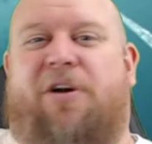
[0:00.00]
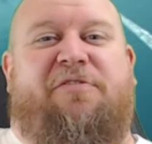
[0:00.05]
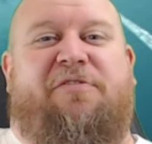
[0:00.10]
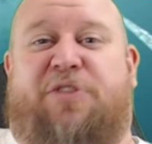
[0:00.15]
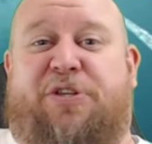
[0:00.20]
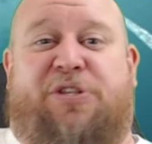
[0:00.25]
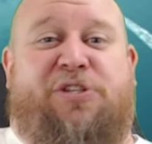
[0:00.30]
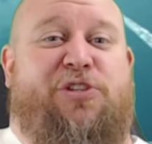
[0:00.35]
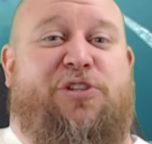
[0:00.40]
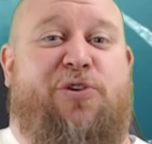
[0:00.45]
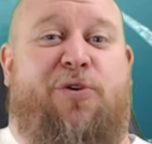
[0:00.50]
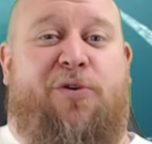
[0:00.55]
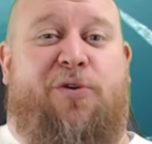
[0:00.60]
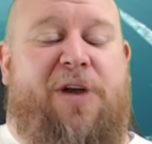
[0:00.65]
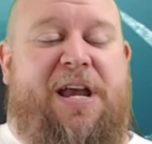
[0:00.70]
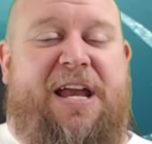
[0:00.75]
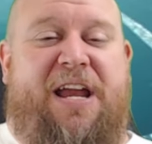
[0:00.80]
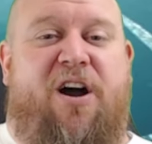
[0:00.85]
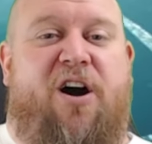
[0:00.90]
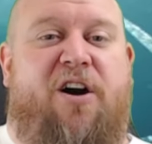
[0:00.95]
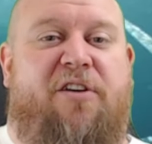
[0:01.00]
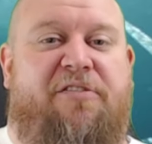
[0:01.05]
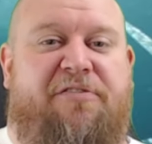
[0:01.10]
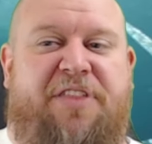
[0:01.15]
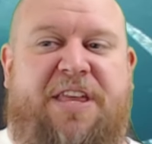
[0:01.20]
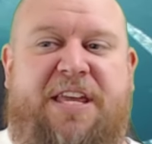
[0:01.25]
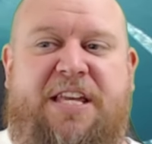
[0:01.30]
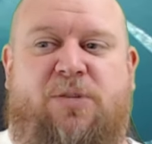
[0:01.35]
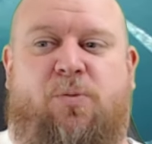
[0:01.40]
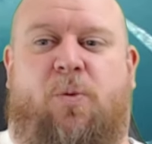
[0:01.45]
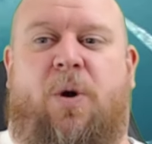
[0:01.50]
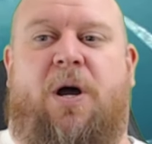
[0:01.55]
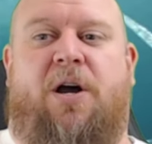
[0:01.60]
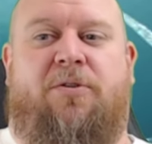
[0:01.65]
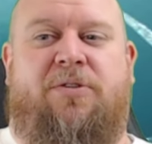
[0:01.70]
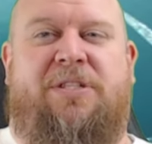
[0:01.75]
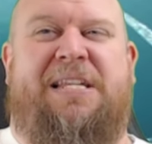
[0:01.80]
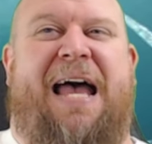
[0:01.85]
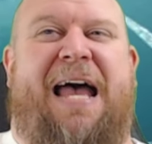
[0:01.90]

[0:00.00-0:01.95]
of the story of these worlds.